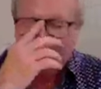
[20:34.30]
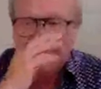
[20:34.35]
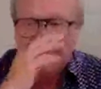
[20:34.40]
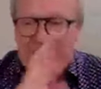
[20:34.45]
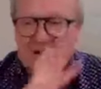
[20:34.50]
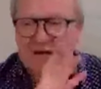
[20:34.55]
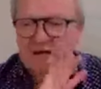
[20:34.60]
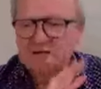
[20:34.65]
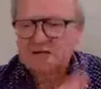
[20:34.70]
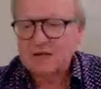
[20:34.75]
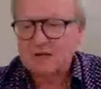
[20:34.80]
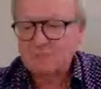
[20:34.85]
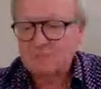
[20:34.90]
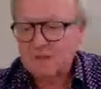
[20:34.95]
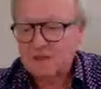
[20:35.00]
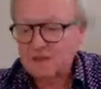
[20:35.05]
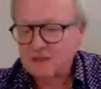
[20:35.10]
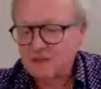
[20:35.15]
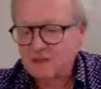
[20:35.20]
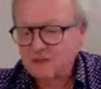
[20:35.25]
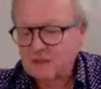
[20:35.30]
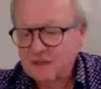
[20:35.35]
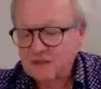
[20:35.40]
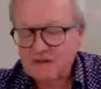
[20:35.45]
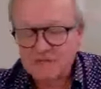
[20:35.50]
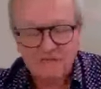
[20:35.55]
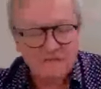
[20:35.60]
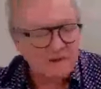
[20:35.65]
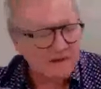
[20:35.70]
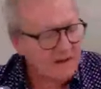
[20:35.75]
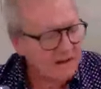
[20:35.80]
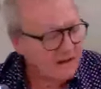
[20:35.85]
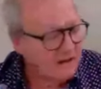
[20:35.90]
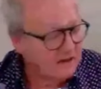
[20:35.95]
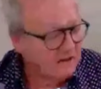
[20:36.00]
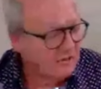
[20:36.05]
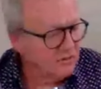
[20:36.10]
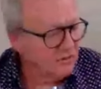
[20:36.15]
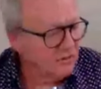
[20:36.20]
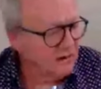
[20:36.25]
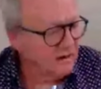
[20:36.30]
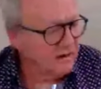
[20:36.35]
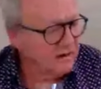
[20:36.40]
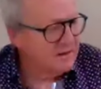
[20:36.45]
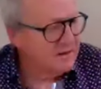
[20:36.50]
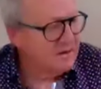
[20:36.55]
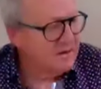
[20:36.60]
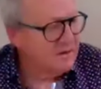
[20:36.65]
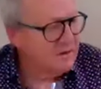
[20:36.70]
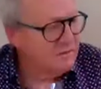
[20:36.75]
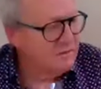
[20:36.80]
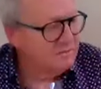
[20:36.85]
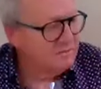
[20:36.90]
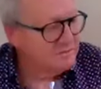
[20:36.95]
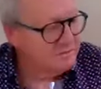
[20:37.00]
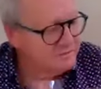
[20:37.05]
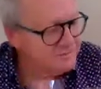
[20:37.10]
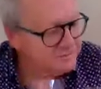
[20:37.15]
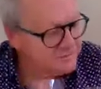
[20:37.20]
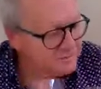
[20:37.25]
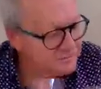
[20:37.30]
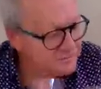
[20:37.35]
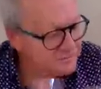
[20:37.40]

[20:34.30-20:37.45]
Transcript: But that is something that you can definitely try at home.